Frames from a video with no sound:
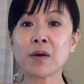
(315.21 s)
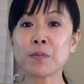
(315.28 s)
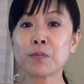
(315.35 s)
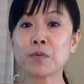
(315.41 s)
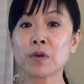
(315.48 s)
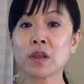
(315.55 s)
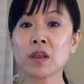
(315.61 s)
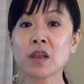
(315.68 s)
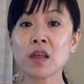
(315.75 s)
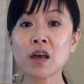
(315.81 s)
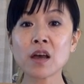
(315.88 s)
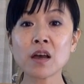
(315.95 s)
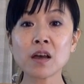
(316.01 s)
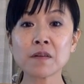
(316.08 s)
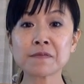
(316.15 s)
Would
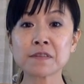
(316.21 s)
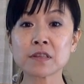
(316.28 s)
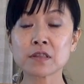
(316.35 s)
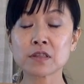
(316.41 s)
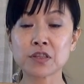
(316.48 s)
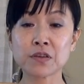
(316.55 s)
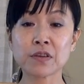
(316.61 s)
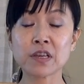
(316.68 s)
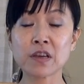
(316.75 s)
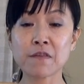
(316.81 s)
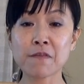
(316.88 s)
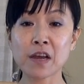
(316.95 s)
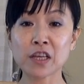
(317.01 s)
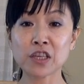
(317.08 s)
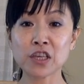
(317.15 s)
love to hear
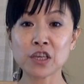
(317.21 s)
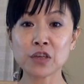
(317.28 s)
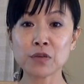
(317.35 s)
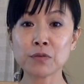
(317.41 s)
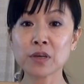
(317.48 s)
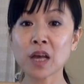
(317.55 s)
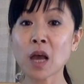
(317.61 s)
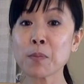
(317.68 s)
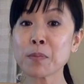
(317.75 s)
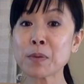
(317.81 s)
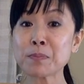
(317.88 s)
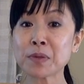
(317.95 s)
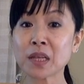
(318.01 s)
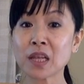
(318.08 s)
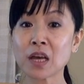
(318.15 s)
from you. Comment
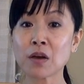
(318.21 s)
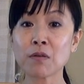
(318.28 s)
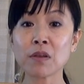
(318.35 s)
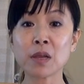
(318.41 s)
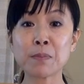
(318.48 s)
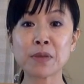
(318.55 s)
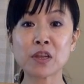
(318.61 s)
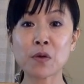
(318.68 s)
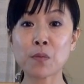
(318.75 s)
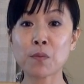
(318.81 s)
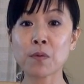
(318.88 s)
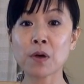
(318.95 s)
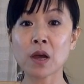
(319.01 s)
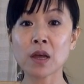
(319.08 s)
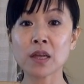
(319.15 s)
below, let me know
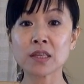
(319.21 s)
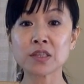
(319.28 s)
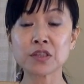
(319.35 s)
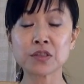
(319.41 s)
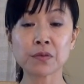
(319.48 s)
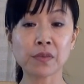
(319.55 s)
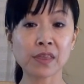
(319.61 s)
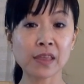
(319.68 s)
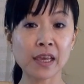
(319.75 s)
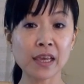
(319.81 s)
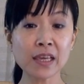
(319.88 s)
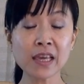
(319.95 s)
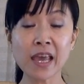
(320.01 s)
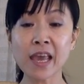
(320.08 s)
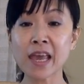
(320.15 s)
what you
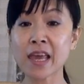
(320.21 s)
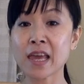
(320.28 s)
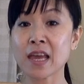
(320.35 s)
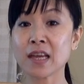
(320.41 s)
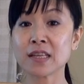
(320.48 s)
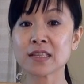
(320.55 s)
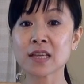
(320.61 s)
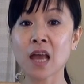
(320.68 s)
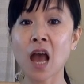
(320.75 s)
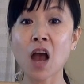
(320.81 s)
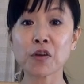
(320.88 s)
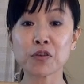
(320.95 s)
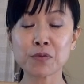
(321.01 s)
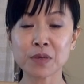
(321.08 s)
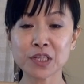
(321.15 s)
think and
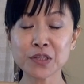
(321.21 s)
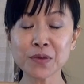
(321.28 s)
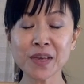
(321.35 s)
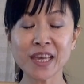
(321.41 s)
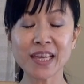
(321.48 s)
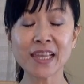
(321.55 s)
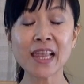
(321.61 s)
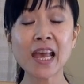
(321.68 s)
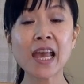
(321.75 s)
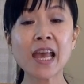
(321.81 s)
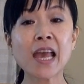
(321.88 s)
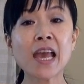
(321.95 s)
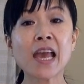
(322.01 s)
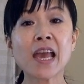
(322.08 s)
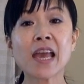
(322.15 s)
how you are doing.
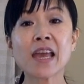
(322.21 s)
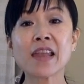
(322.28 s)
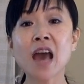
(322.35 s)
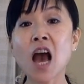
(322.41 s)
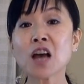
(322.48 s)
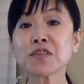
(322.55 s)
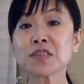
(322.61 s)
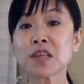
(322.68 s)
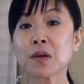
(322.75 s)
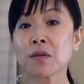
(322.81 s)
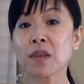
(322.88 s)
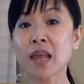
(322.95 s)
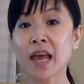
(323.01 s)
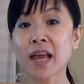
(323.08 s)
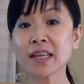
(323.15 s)
And also
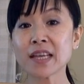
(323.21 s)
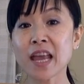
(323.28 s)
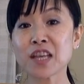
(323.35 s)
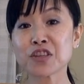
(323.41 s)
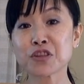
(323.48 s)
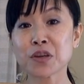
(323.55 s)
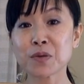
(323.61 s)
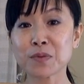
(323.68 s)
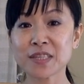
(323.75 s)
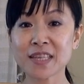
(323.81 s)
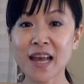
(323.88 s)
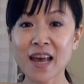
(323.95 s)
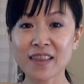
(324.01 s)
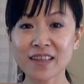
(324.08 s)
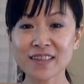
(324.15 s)
like and share with
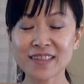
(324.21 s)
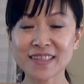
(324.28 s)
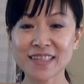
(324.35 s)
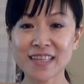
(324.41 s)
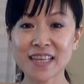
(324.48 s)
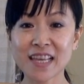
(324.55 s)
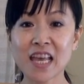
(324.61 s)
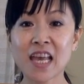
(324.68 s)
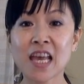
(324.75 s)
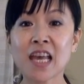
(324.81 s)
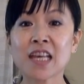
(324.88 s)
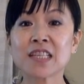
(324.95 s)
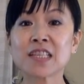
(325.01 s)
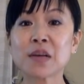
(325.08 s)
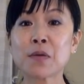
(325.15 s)
others.
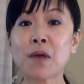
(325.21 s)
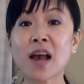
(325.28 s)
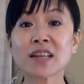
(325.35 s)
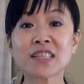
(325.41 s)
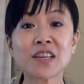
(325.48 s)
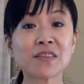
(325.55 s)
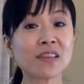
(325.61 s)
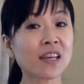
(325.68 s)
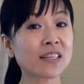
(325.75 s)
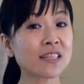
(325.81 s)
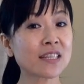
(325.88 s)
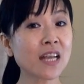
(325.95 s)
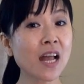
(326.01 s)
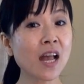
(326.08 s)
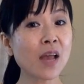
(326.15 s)
So until next
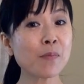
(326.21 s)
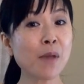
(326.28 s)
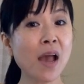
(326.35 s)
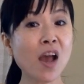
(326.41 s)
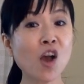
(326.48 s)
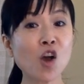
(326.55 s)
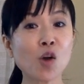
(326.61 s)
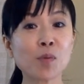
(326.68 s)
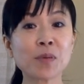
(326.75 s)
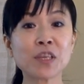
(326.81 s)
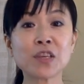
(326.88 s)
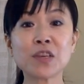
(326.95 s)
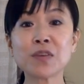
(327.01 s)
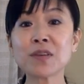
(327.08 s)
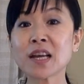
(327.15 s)
time, I hope
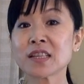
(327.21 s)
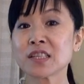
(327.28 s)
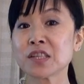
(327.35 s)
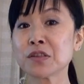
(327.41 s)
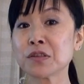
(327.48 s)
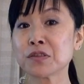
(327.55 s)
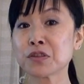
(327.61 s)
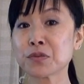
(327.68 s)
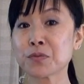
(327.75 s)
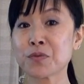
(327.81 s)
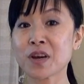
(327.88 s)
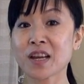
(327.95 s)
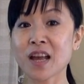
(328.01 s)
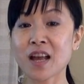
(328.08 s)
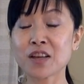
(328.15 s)
you continue to
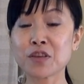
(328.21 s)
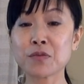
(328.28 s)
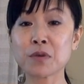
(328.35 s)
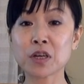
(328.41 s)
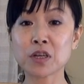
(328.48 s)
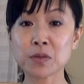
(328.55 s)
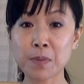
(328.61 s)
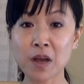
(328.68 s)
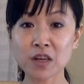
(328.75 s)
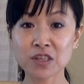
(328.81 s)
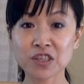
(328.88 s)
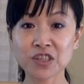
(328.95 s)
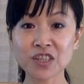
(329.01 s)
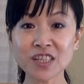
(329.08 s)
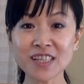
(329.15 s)
work on your good
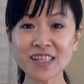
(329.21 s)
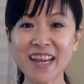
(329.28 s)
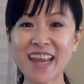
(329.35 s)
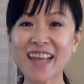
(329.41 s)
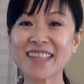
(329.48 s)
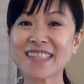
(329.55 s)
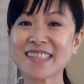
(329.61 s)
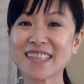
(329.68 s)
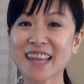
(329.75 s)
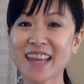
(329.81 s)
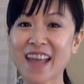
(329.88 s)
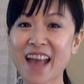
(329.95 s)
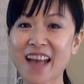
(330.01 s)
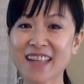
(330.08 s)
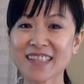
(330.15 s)
posture and stay
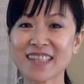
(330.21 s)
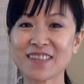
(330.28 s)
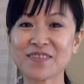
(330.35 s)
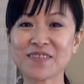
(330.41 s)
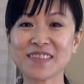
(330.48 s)
active.